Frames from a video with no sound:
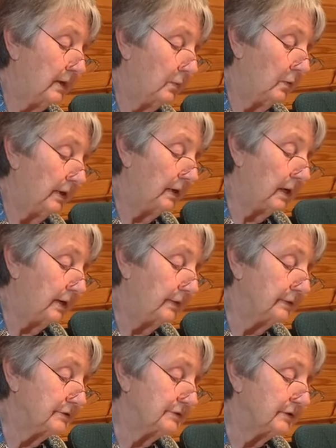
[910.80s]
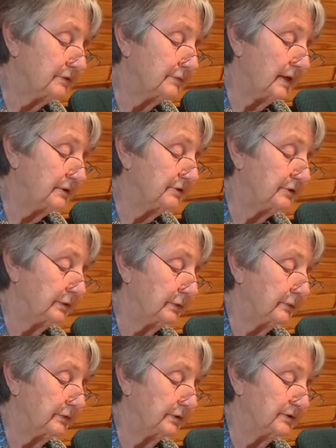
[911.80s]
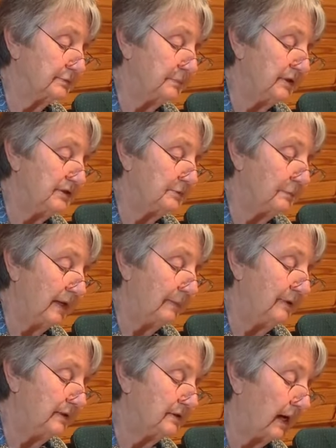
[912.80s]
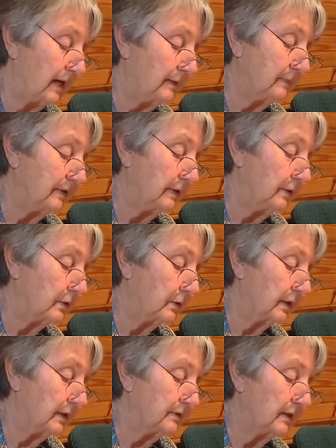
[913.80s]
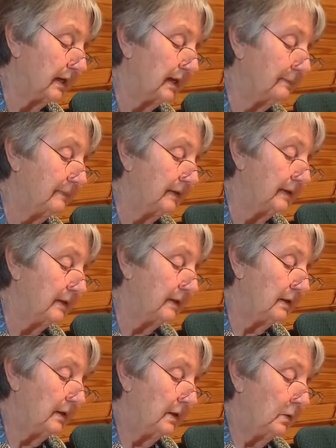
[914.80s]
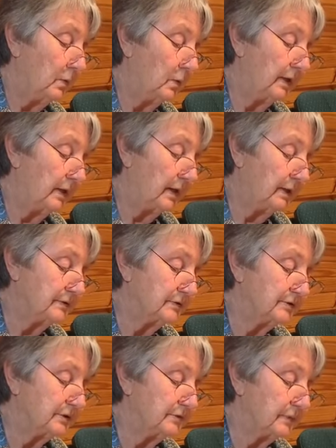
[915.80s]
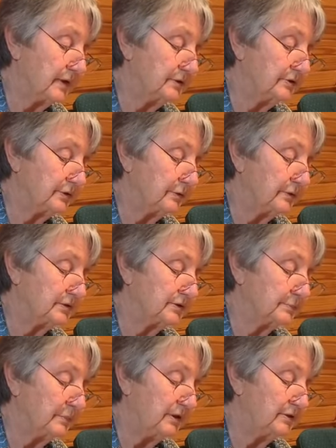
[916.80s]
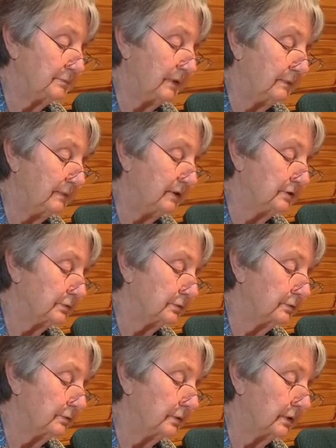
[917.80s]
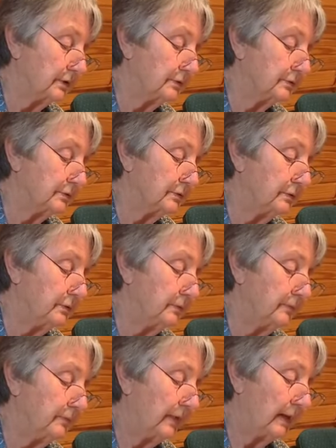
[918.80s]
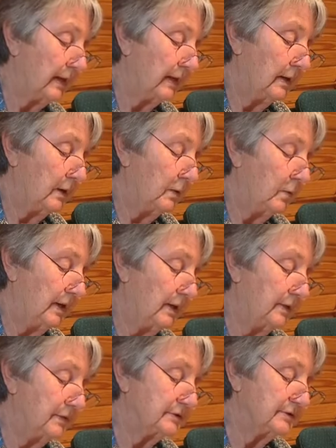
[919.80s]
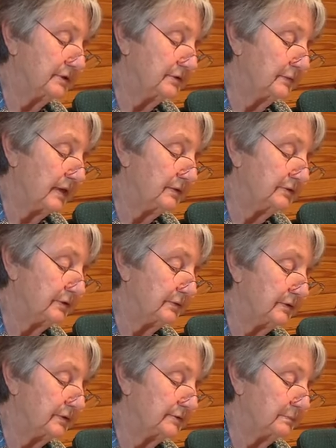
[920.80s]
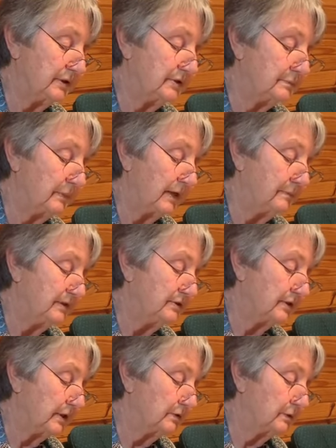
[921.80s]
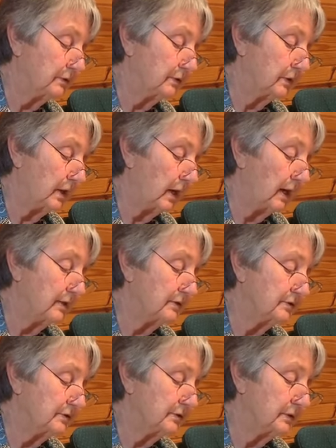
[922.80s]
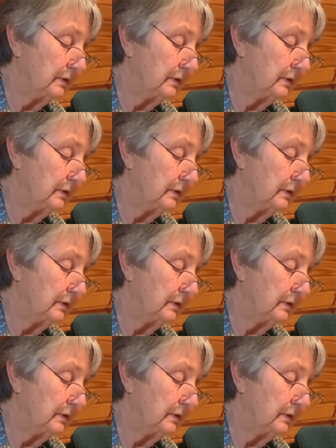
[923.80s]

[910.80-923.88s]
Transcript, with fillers: When others address you, their speech may be timely or untimely. When others address you, their speech may be true or untrue. When others address you, their speech may be gentle or harsh.